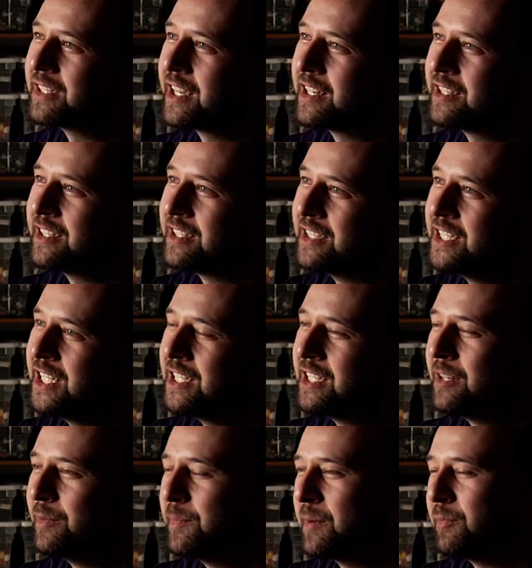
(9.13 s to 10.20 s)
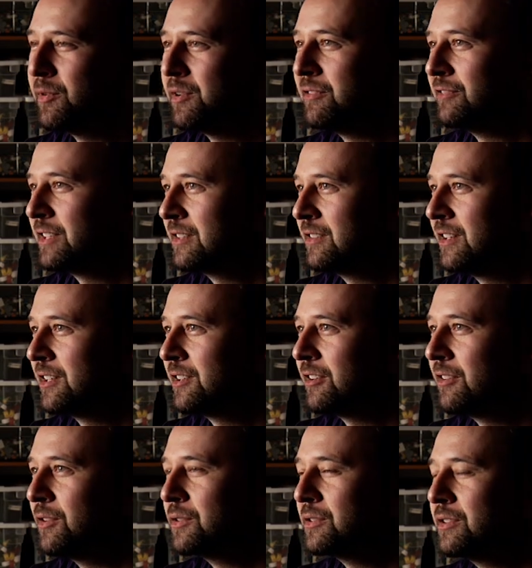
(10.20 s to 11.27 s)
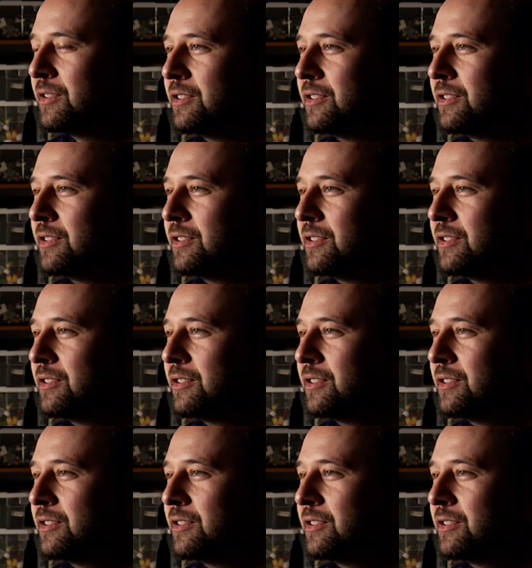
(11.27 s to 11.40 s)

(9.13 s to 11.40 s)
Canada. I'm a member of VicLug, our local